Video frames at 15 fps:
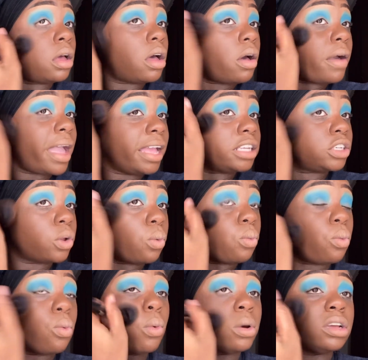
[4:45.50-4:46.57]
Okay, so
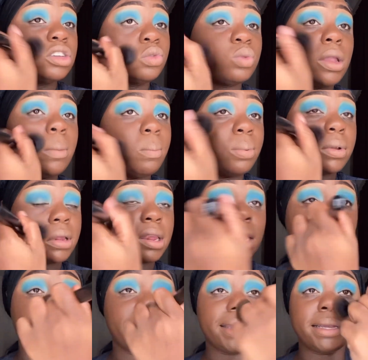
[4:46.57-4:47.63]
once we
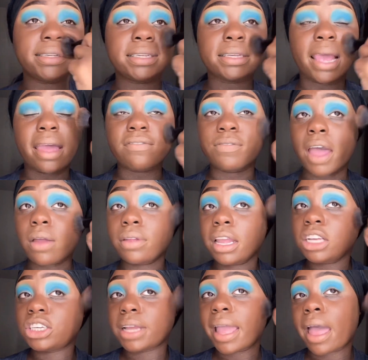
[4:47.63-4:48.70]
blend this
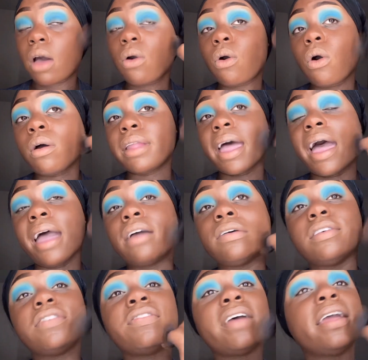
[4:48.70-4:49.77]
foundation out on
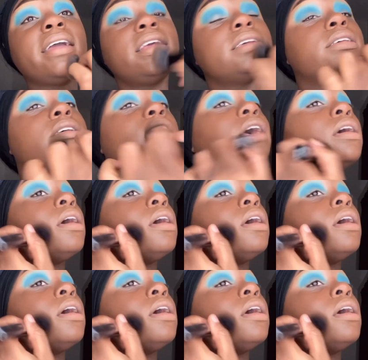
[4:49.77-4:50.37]
our face,